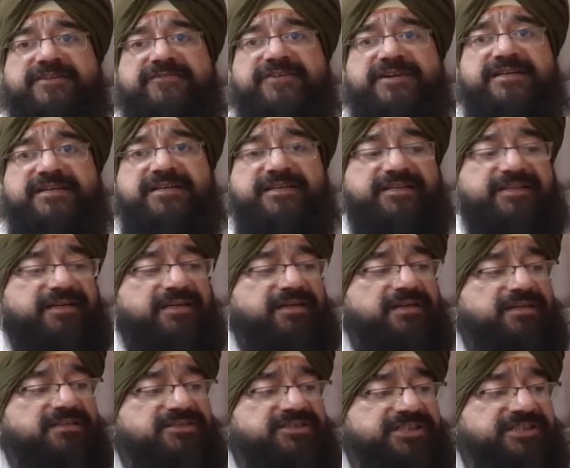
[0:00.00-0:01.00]
affected, their
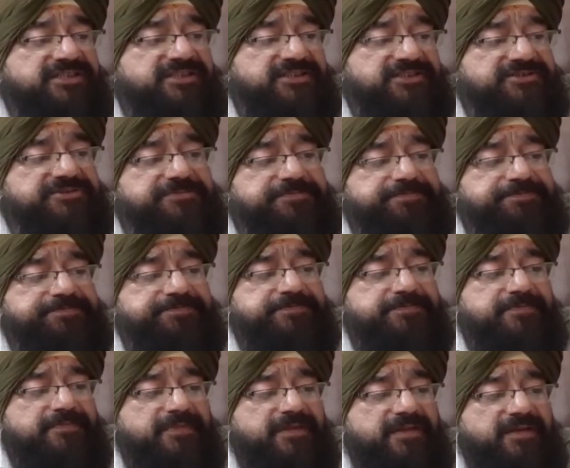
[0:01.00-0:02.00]
color changes
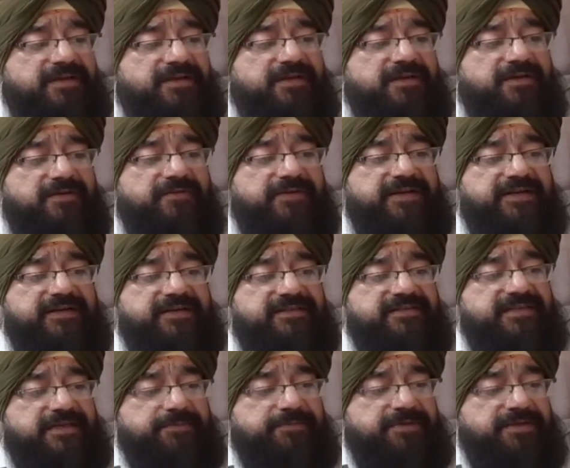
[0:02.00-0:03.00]
when it is
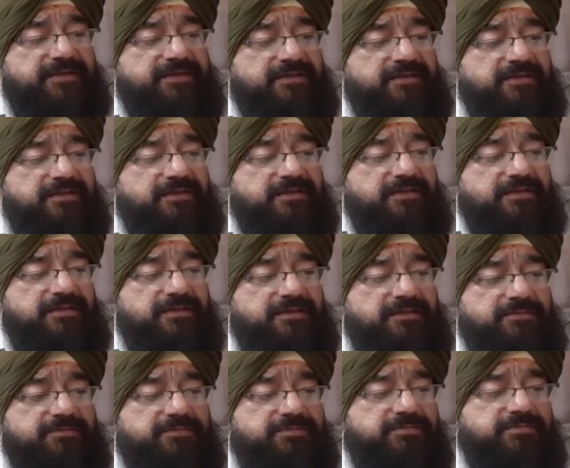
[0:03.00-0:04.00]
kept in
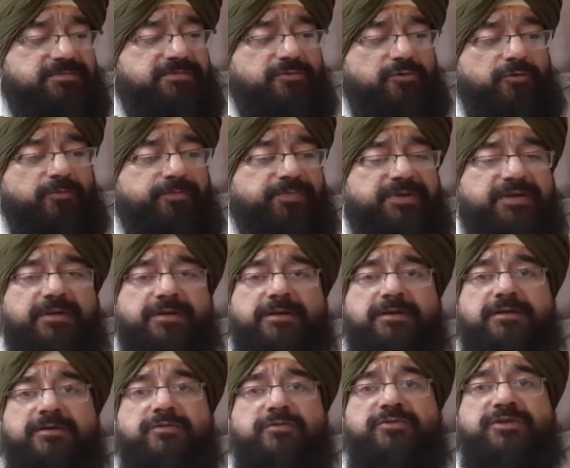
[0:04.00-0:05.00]
open
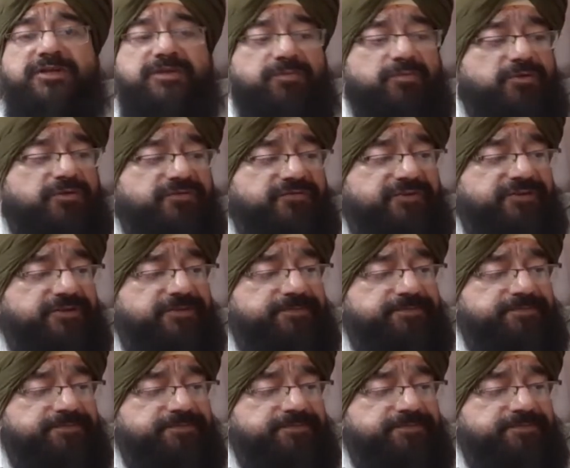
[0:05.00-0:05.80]
to the atmosphere.